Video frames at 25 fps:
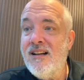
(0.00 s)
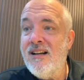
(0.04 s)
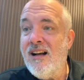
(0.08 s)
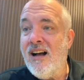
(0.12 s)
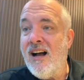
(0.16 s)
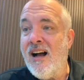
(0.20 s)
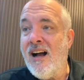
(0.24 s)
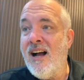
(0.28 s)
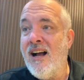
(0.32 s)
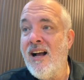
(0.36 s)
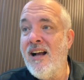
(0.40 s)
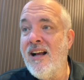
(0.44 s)

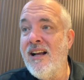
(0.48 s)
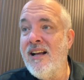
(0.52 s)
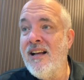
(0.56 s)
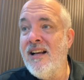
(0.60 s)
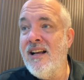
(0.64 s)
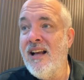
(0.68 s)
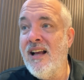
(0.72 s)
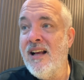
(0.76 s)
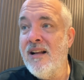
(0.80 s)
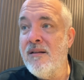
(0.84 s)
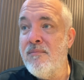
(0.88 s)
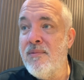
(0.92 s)

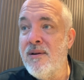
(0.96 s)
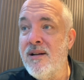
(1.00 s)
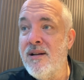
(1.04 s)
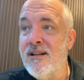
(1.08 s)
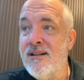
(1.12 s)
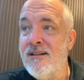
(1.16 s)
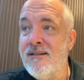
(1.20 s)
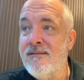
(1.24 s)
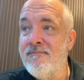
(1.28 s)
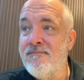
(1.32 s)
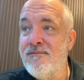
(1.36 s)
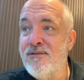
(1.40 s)
I had been
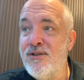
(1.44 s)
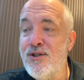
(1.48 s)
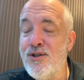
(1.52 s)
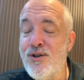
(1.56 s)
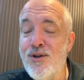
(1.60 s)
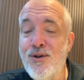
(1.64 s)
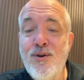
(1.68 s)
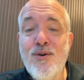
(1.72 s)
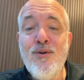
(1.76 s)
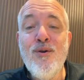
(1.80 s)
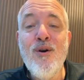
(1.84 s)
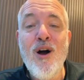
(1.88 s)
in
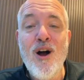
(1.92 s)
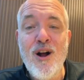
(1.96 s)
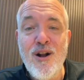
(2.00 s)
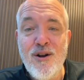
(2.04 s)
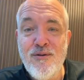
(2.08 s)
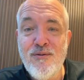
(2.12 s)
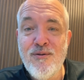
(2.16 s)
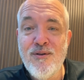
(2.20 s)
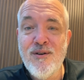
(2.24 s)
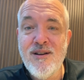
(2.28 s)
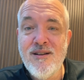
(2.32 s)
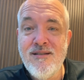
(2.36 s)

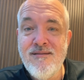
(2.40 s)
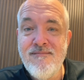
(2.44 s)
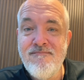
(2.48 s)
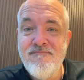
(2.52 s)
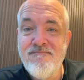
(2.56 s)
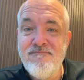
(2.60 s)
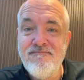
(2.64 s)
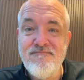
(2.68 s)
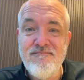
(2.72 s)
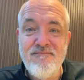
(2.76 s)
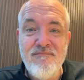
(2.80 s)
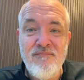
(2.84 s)

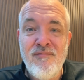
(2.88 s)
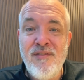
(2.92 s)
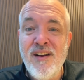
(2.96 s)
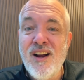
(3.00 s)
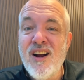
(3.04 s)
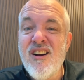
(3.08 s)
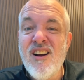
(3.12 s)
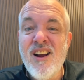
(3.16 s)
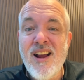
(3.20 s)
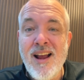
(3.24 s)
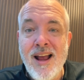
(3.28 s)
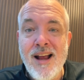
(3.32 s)
200
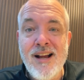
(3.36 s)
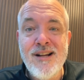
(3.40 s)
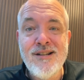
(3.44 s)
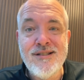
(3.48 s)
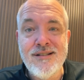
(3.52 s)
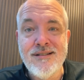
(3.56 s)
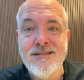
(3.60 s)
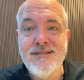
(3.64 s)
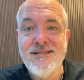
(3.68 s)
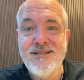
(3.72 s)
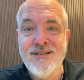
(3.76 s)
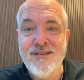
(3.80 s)

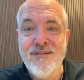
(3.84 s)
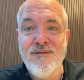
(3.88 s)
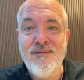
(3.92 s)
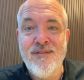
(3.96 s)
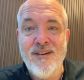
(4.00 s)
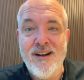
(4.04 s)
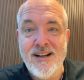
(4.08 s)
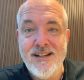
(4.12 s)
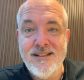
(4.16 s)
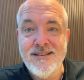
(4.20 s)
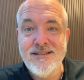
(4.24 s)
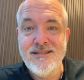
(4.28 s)
variations of
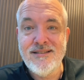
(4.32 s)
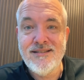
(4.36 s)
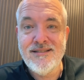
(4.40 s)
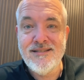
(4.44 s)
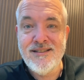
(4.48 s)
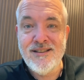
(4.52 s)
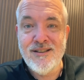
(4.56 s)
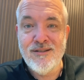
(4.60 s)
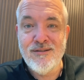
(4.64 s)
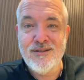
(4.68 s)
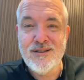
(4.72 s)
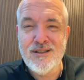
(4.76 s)
fights.
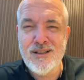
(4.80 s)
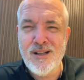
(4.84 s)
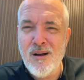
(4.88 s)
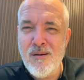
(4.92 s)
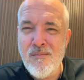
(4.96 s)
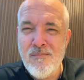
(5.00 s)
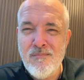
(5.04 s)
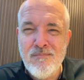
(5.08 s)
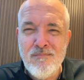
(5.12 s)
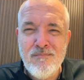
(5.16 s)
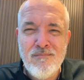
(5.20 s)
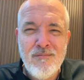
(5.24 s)

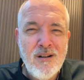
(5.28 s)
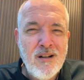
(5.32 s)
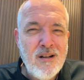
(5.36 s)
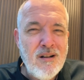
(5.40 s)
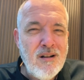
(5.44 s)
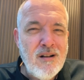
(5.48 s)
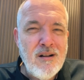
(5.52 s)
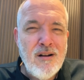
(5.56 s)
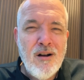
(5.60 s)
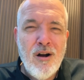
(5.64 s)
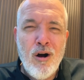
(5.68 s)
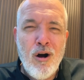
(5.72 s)
Some
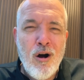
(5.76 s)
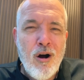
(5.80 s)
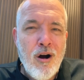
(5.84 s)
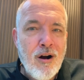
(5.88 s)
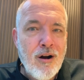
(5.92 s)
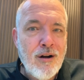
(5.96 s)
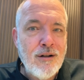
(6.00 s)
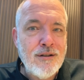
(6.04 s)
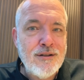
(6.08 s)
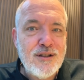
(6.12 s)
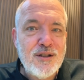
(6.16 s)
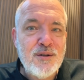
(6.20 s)

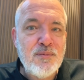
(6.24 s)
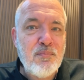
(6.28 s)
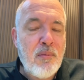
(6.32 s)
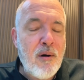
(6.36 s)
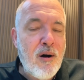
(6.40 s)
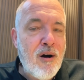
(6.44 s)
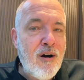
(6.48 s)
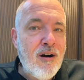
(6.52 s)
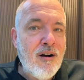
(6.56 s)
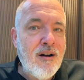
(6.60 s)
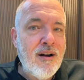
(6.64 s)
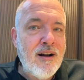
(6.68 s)
hard
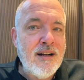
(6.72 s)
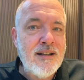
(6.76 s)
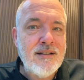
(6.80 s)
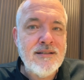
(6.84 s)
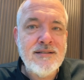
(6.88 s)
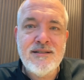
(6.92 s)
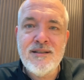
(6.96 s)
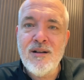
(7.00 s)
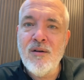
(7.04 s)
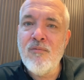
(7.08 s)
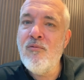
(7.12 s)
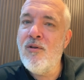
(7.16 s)

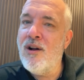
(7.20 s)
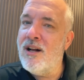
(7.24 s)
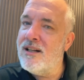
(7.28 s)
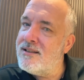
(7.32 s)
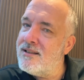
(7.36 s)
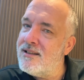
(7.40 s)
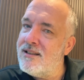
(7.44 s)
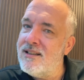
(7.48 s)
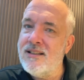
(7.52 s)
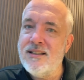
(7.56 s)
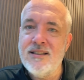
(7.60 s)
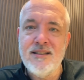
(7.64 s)
sparring, some
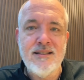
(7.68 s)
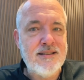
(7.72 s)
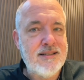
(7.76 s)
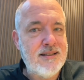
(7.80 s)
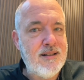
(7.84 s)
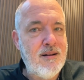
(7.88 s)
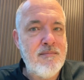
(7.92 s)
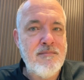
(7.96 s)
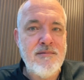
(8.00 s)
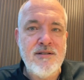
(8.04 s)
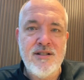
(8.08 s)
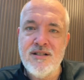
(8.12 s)
wrestling, and
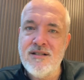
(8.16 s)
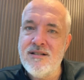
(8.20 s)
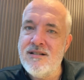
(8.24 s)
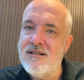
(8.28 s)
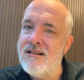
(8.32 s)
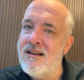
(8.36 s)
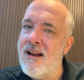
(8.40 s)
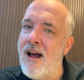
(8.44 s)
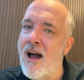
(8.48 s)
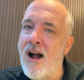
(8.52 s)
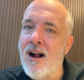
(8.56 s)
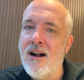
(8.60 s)
some just
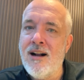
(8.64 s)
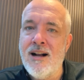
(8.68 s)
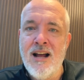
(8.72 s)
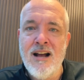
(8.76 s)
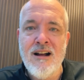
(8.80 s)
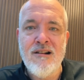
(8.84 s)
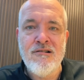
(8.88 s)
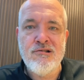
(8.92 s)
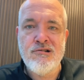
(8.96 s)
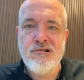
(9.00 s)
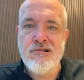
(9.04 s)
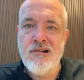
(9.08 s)

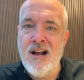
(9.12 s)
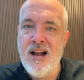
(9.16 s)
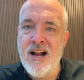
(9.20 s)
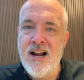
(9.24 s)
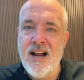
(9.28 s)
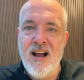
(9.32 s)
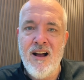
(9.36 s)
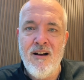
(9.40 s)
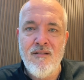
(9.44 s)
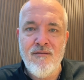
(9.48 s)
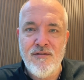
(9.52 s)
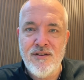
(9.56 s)
knockdown,
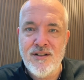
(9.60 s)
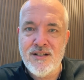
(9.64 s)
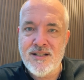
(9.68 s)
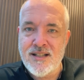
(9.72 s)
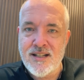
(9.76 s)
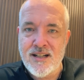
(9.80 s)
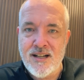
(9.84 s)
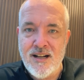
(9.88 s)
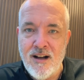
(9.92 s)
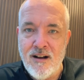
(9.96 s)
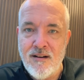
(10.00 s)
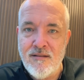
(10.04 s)
drag out
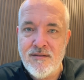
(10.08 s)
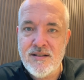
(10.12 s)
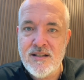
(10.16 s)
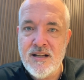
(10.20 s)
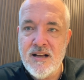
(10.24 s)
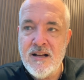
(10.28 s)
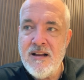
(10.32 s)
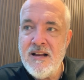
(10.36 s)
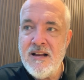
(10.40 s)
fisticuffs.